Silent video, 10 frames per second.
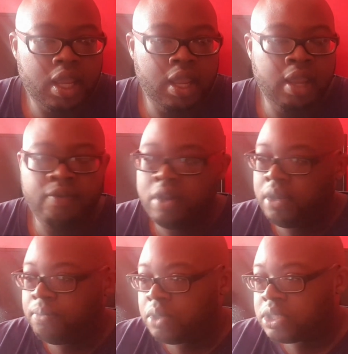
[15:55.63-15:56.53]

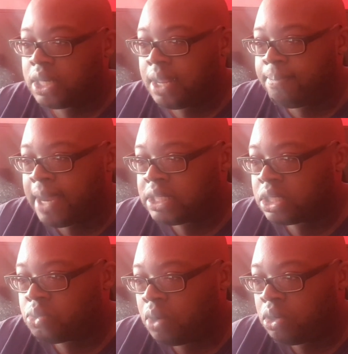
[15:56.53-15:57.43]
Even what's her name,
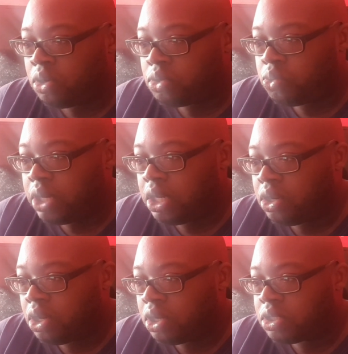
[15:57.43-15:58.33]
Magic's one looked really
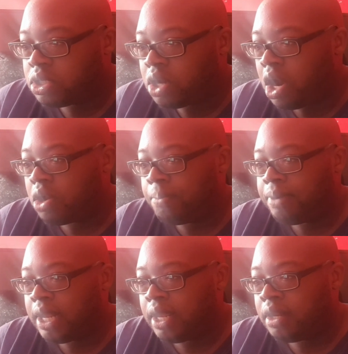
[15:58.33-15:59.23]
good. Can't
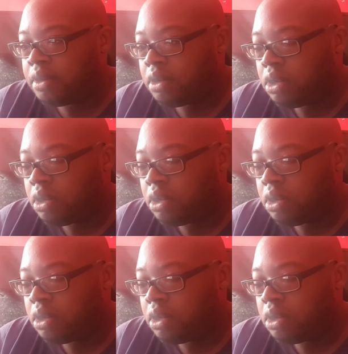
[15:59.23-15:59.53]
complain.